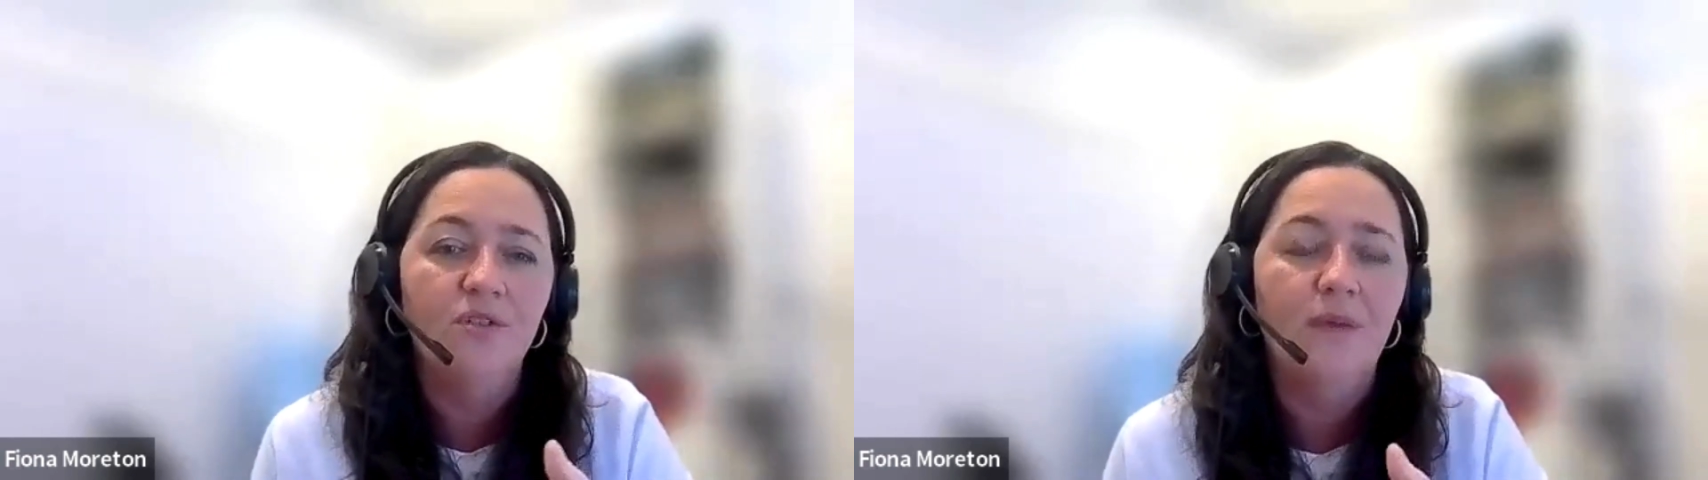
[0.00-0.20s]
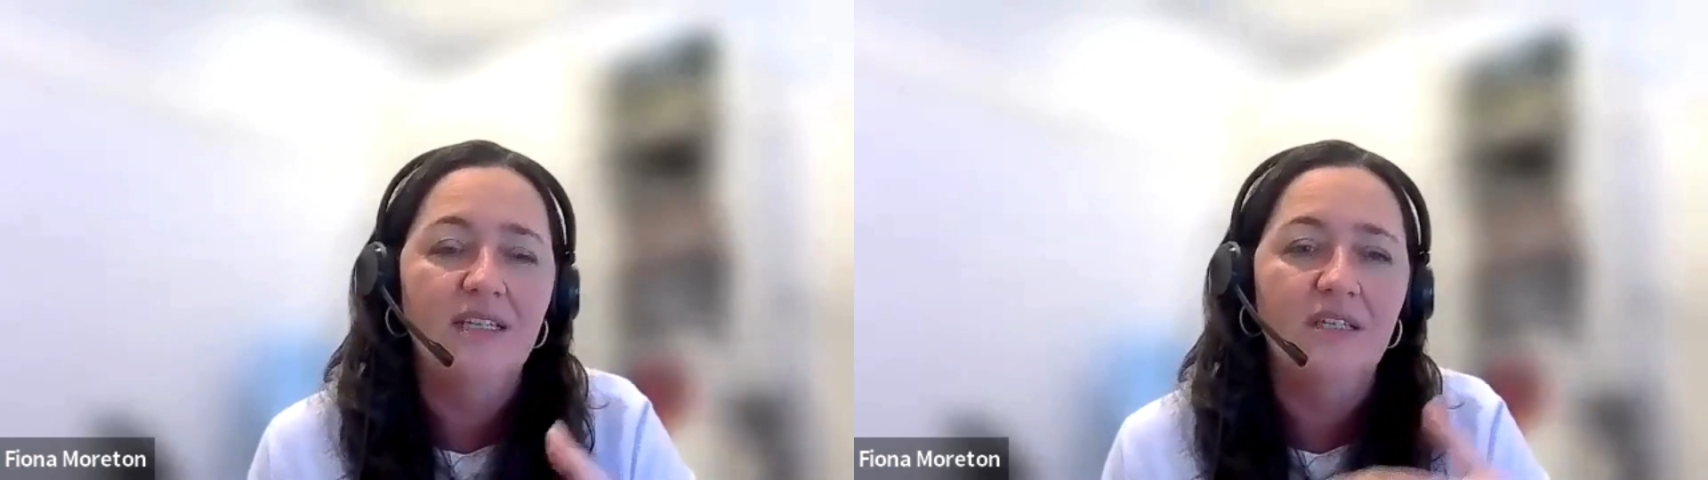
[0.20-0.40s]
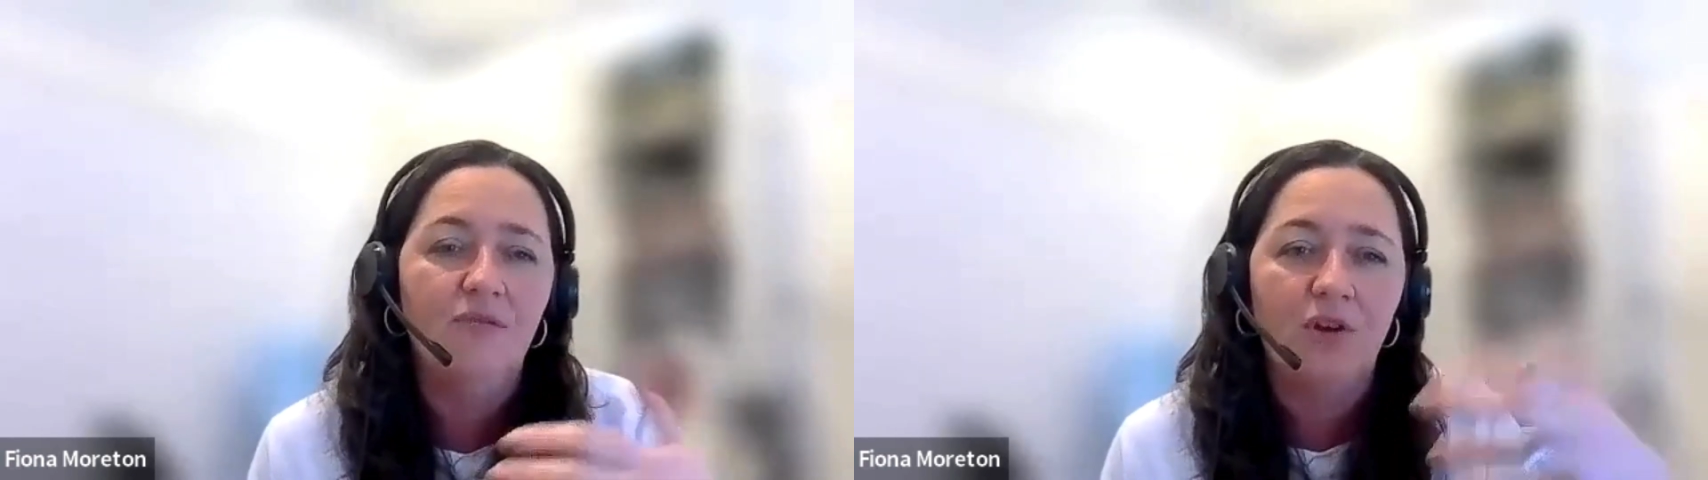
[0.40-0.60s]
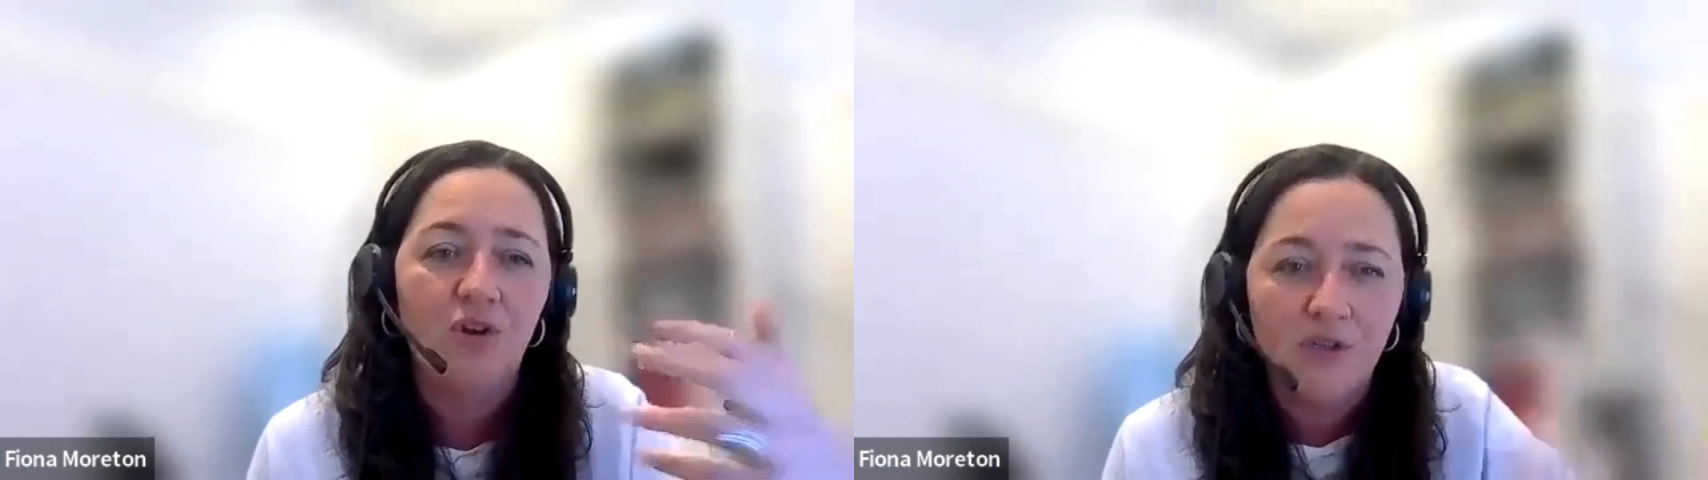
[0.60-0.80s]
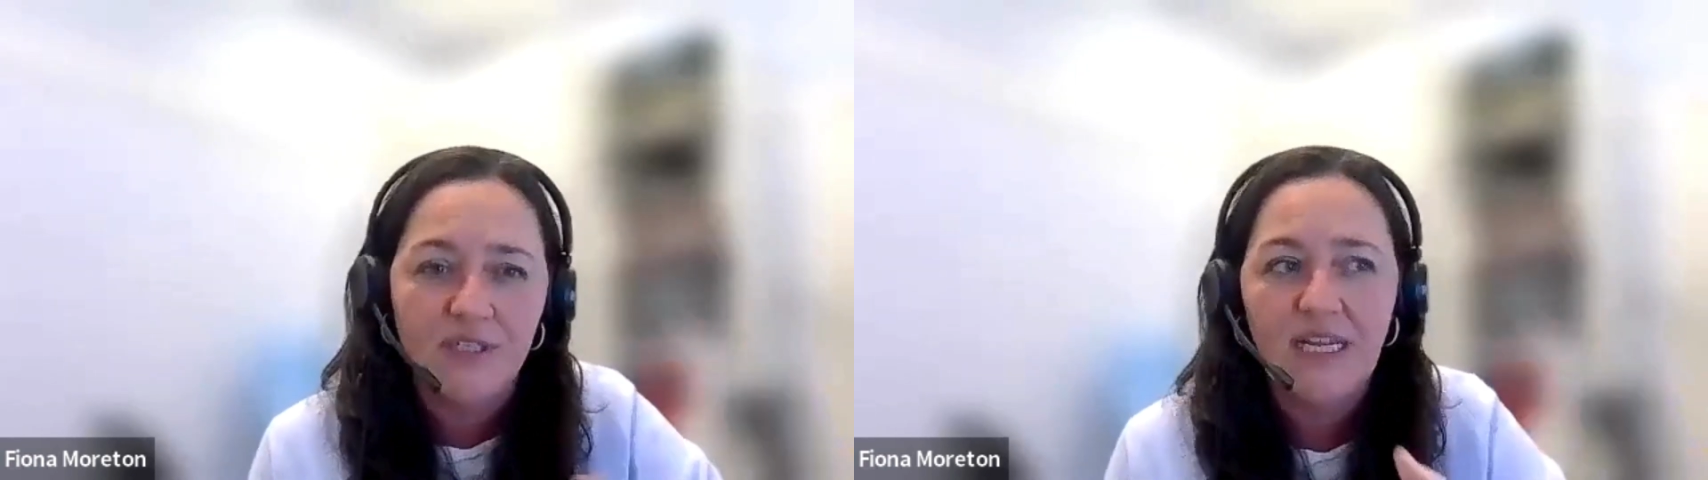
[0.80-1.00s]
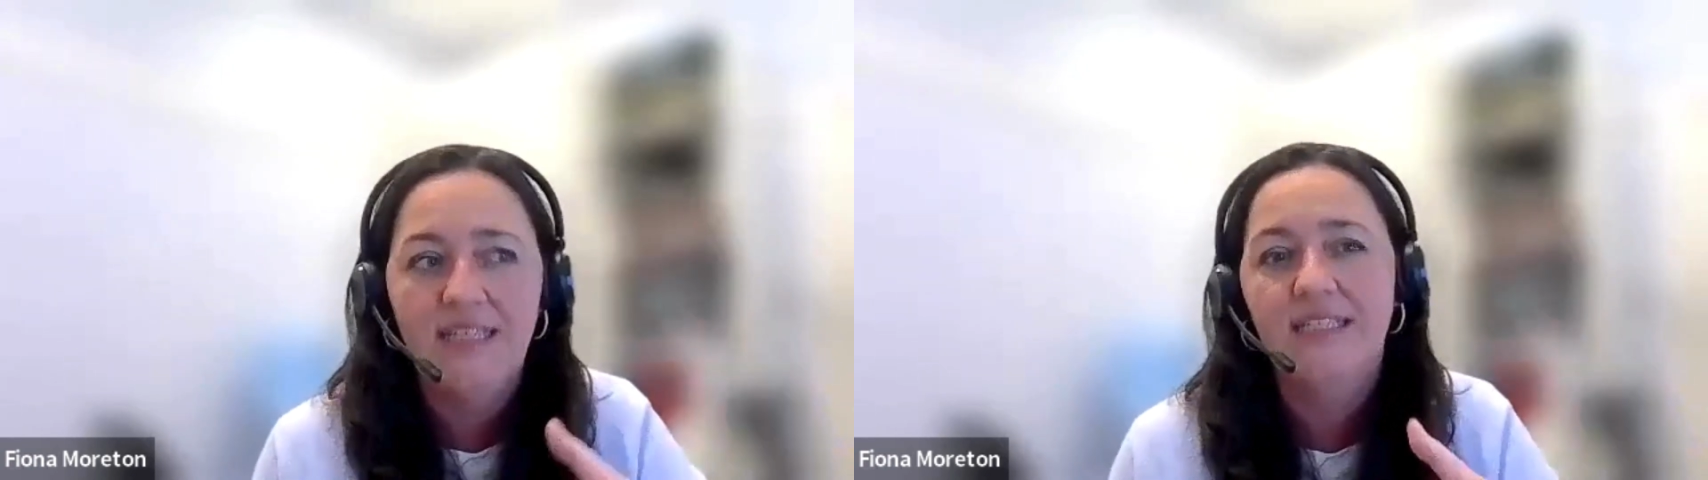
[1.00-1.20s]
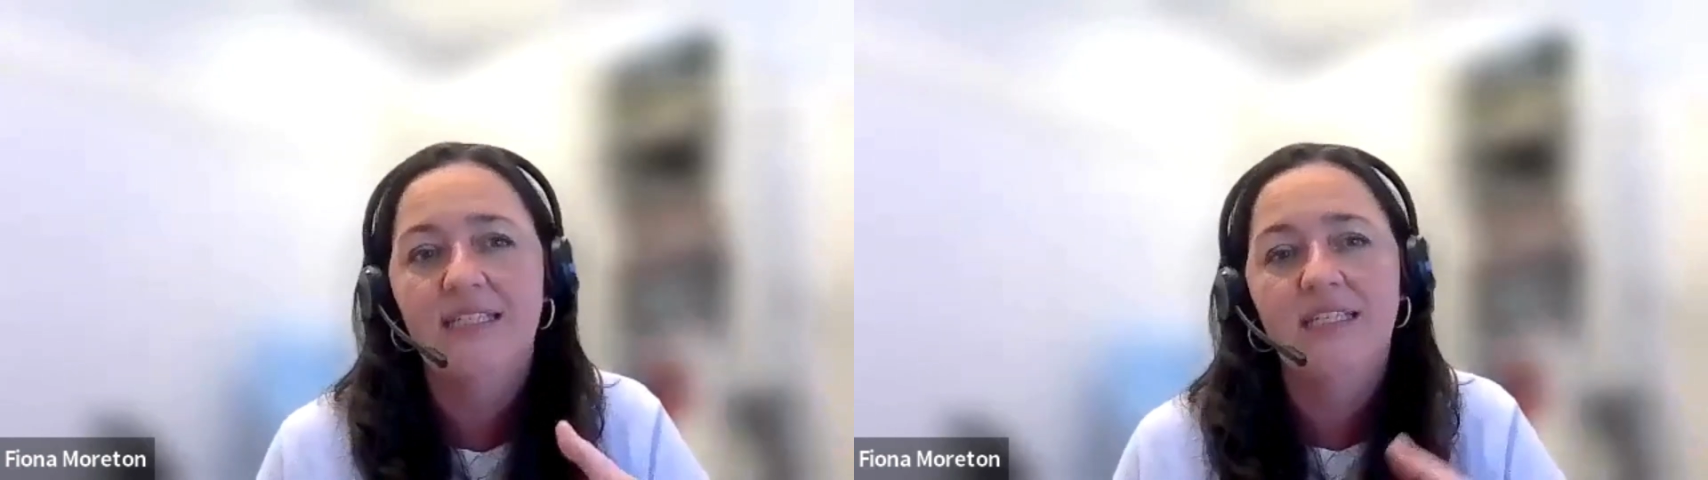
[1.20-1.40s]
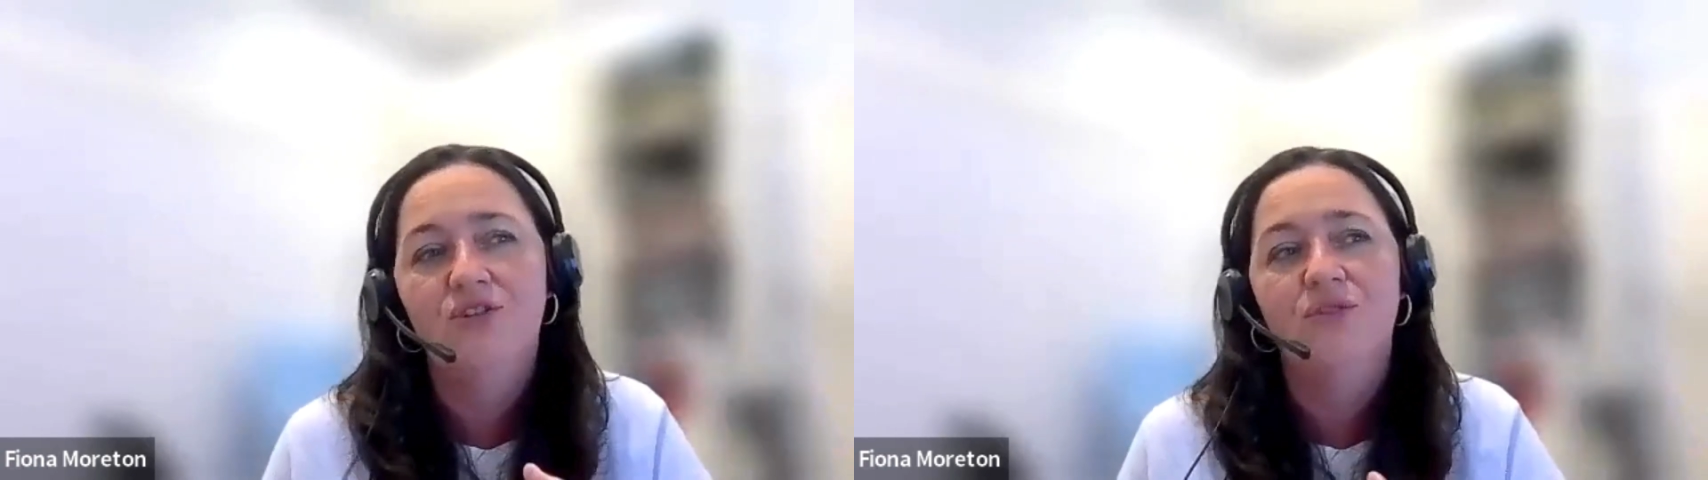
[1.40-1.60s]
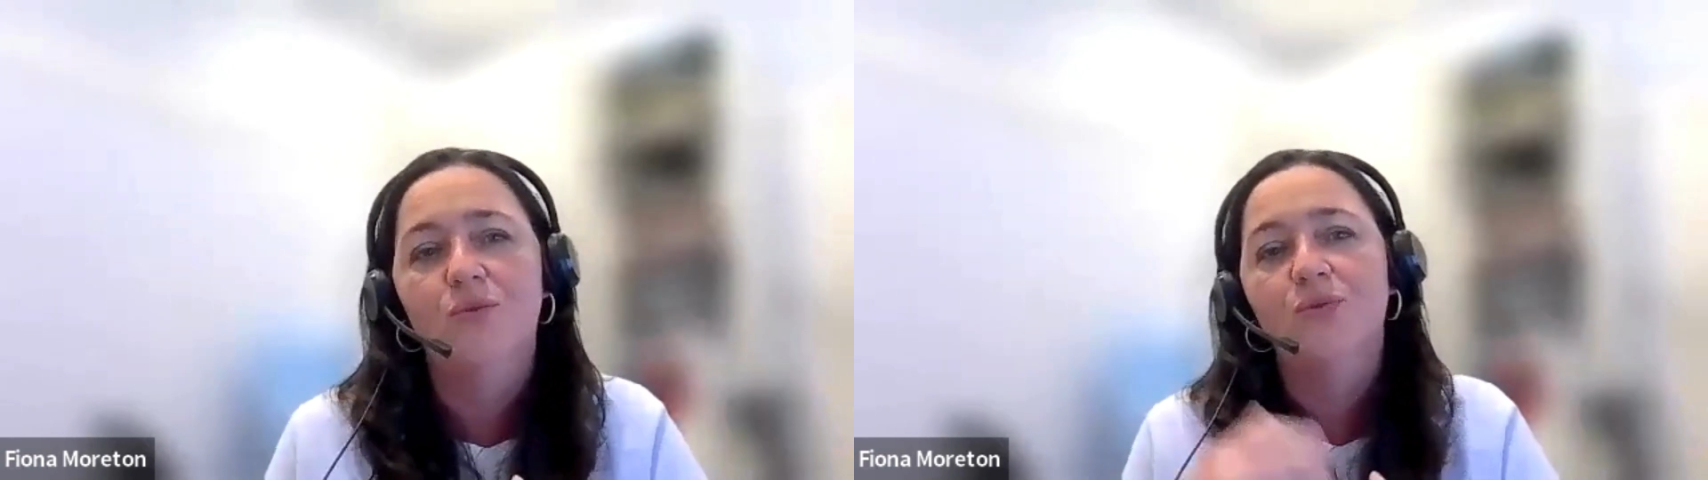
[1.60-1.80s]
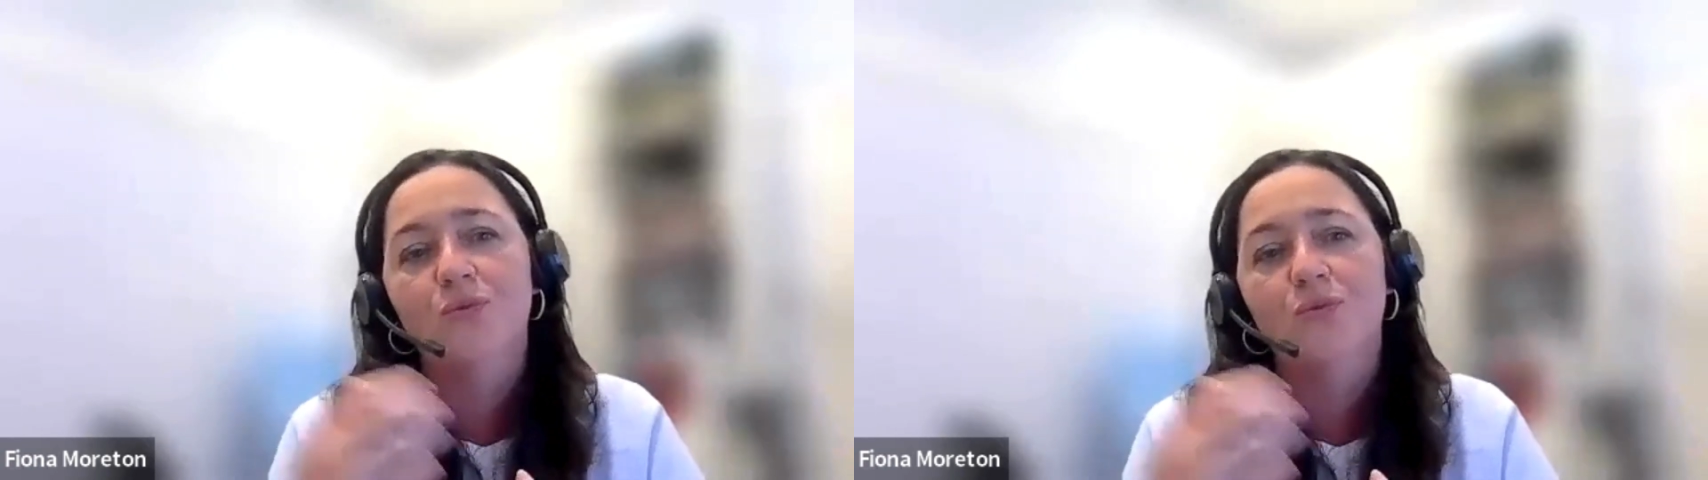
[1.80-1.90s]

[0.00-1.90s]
to make different content decisions or